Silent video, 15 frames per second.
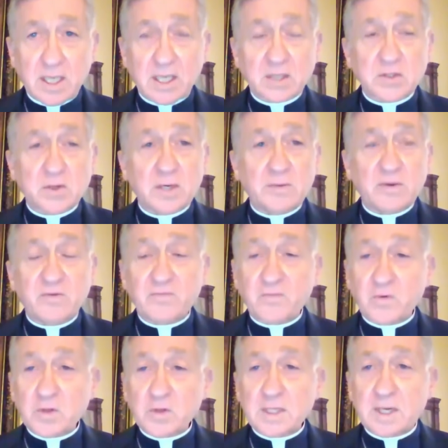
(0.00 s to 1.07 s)
It's going to be
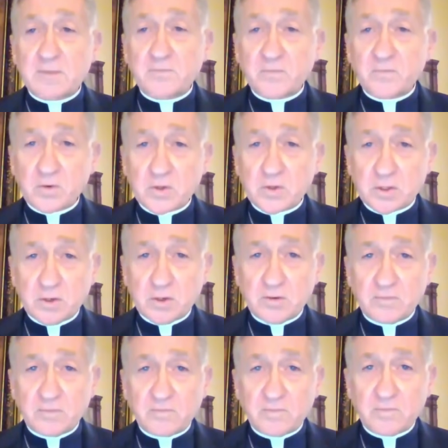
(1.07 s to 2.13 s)
first come, first
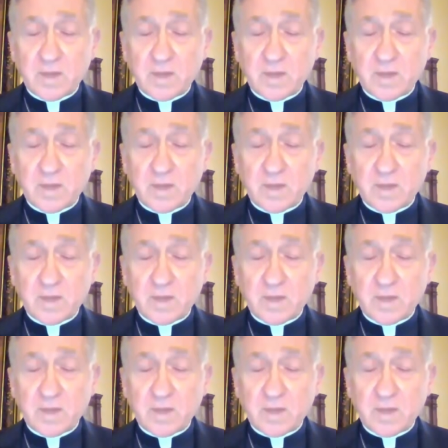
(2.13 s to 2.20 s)
serve